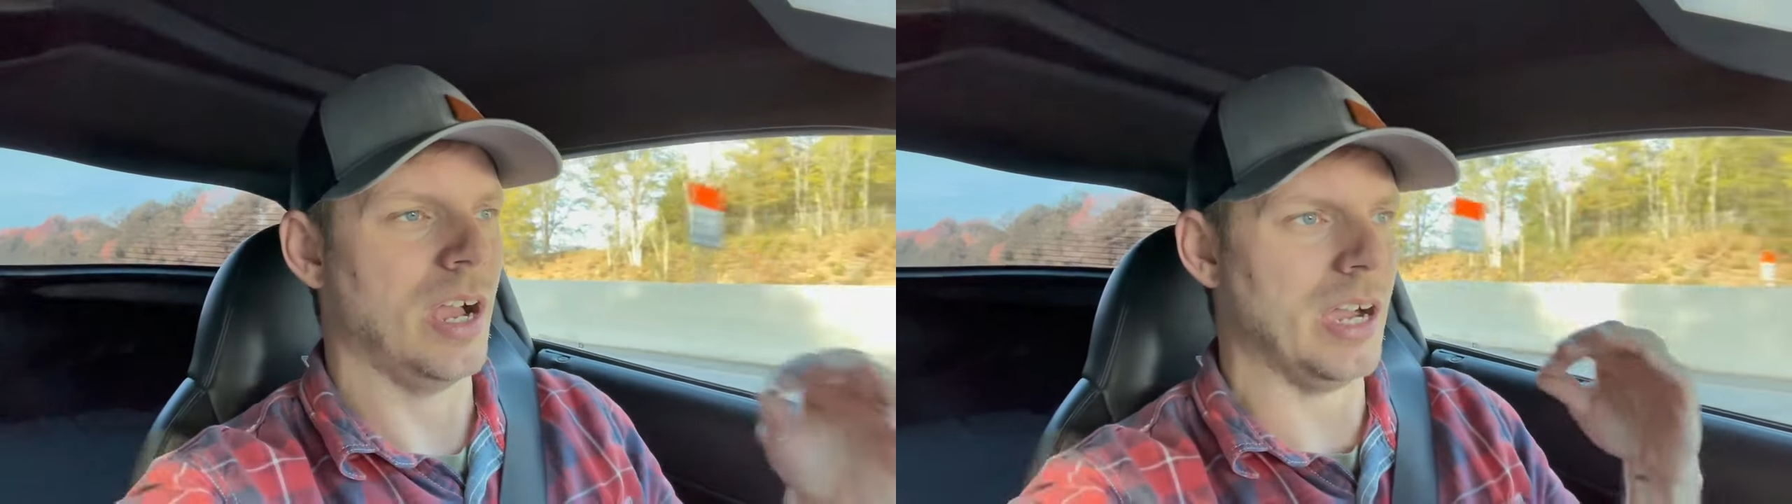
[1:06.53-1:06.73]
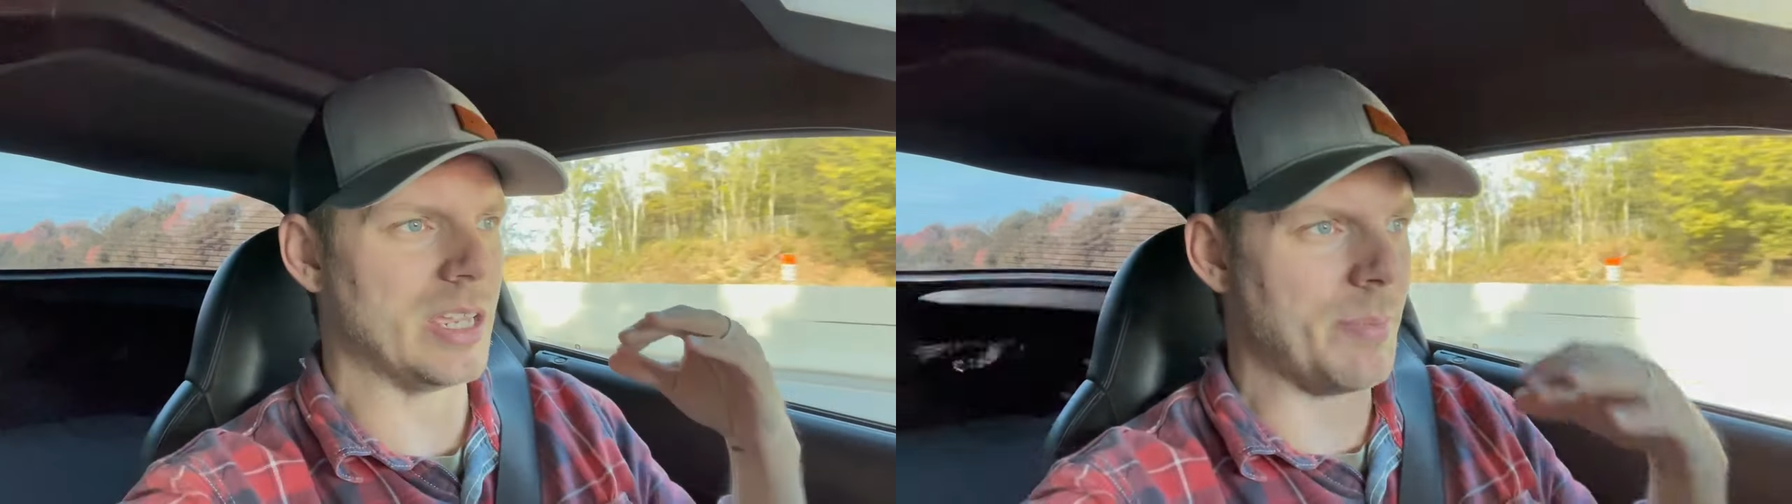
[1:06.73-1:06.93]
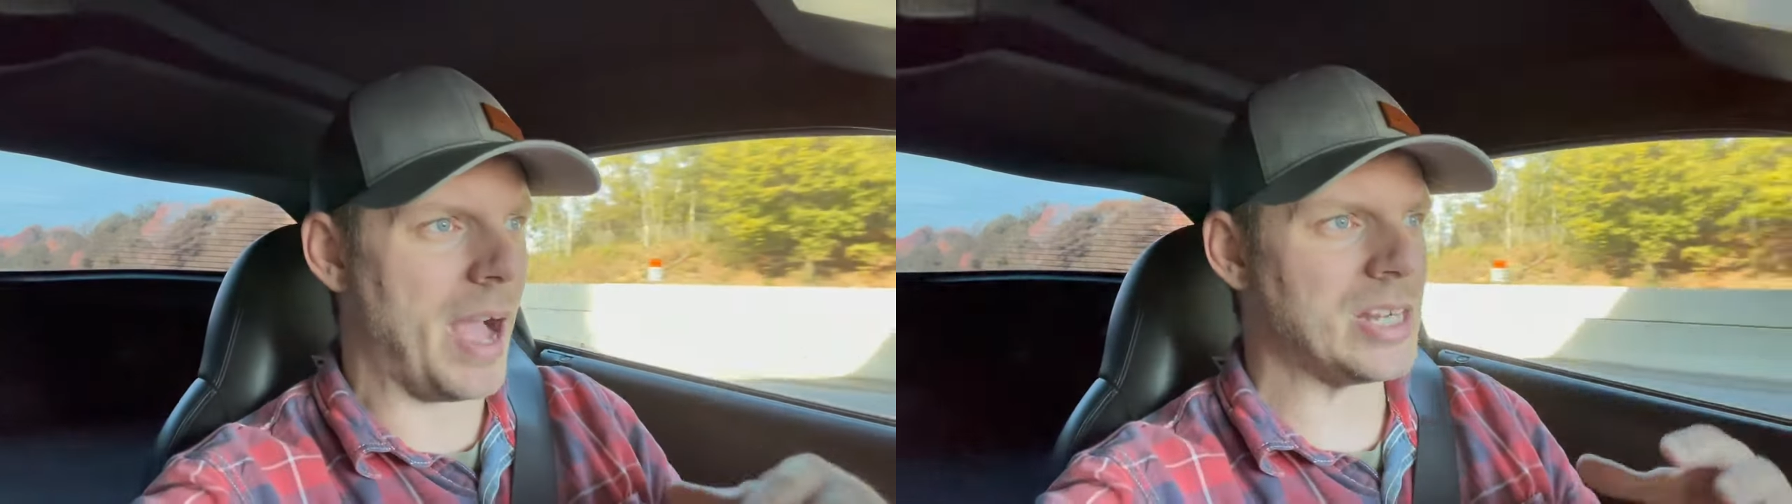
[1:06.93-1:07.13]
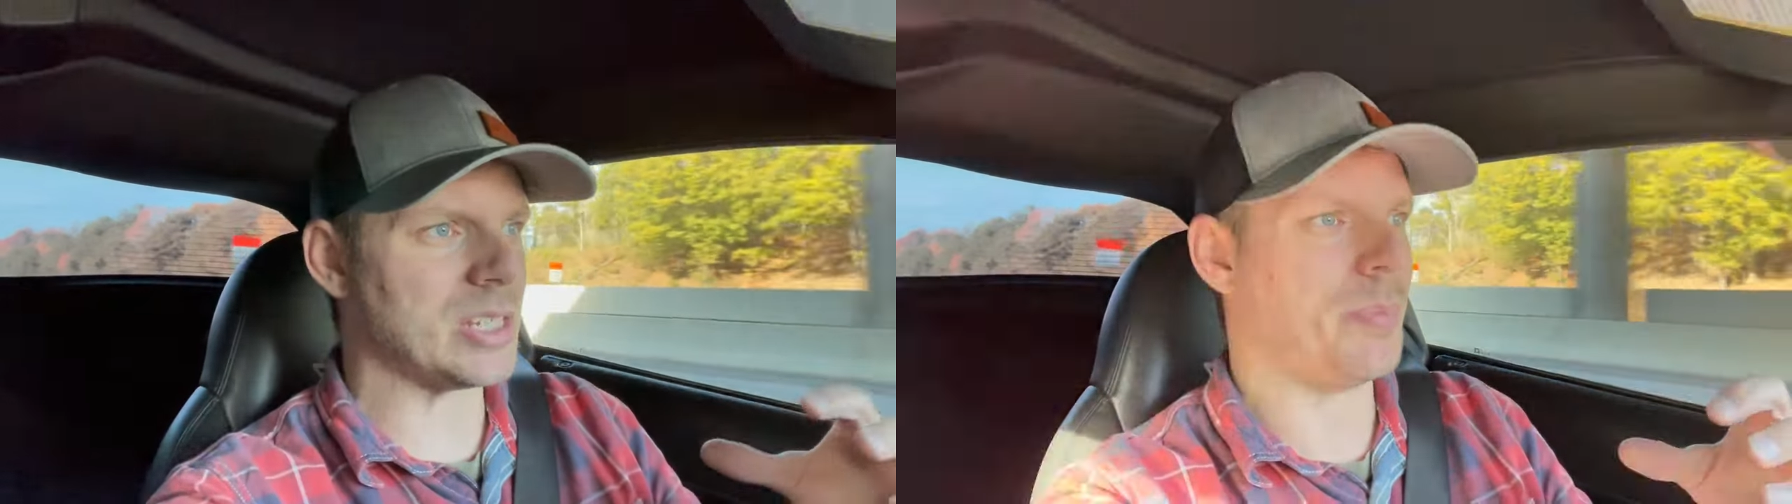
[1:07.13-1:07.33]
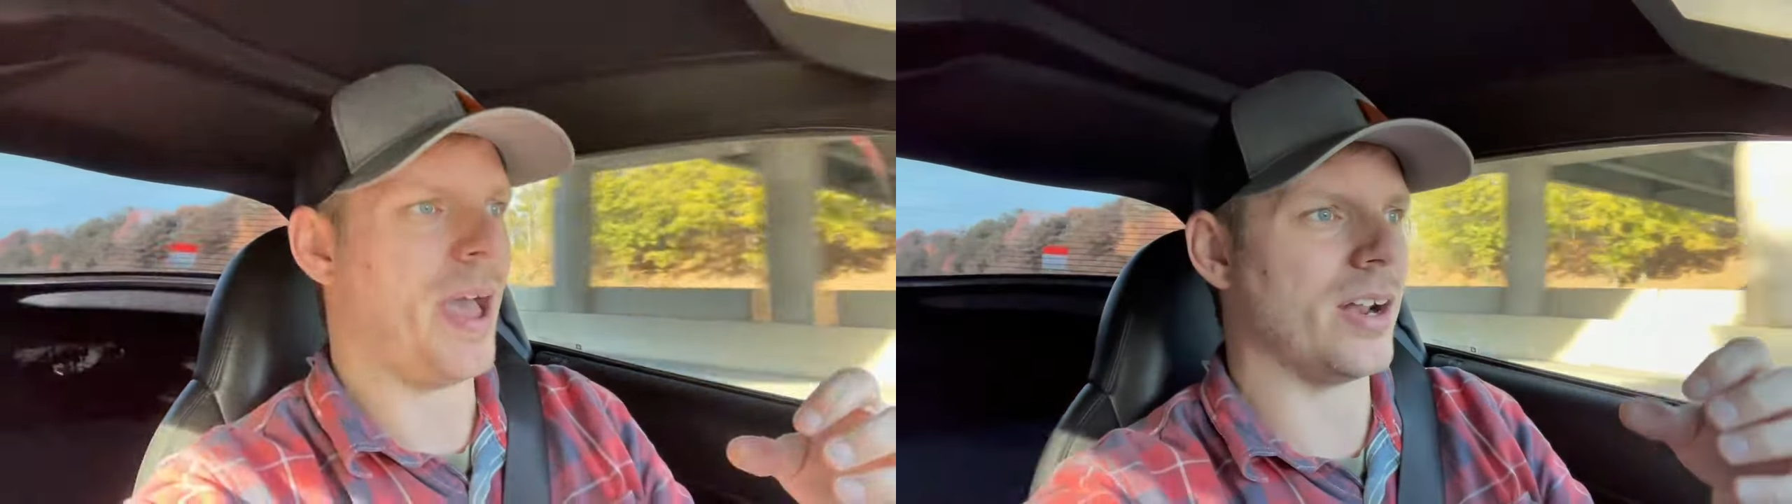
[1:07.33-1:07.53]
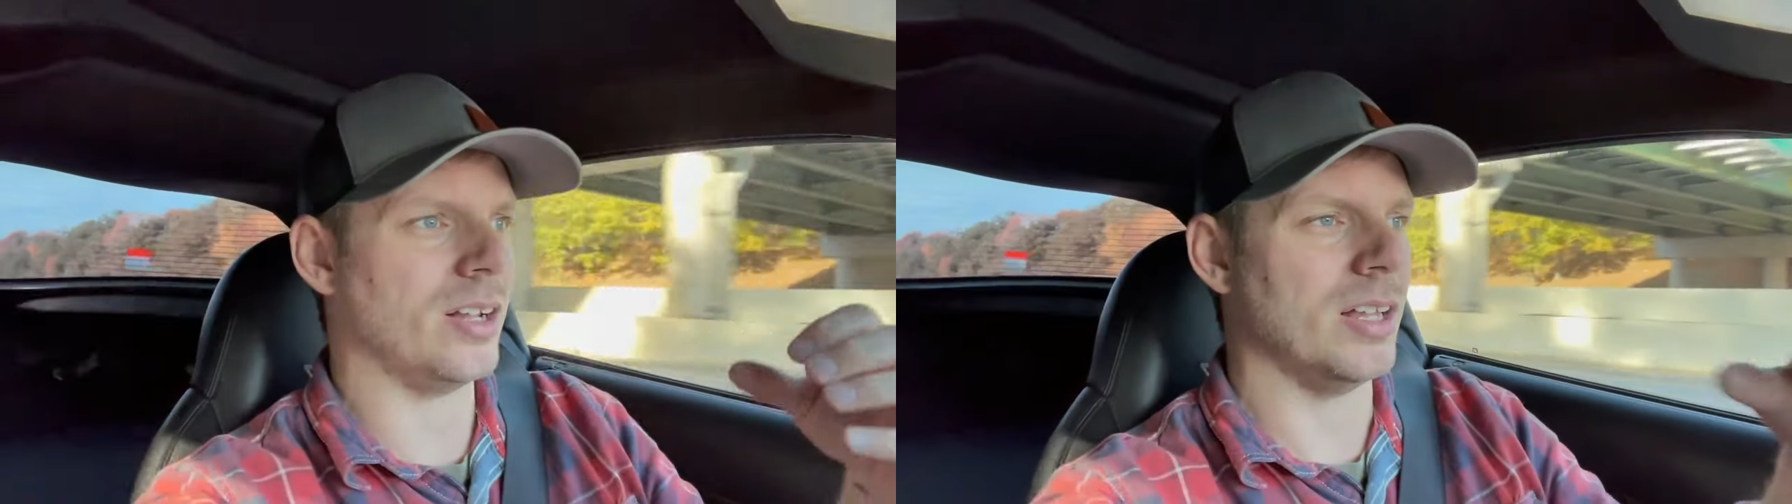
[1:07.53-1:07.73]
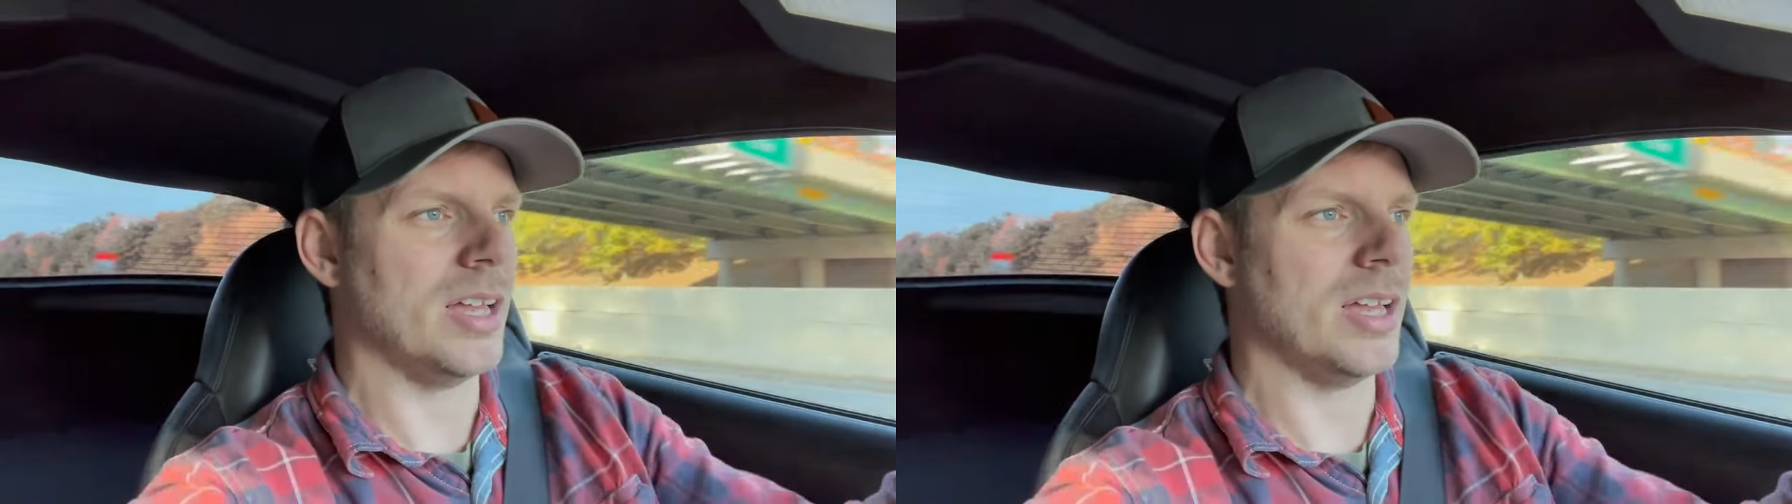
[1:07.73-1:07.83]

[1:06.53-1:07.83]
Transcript: uh, you mash the pedal,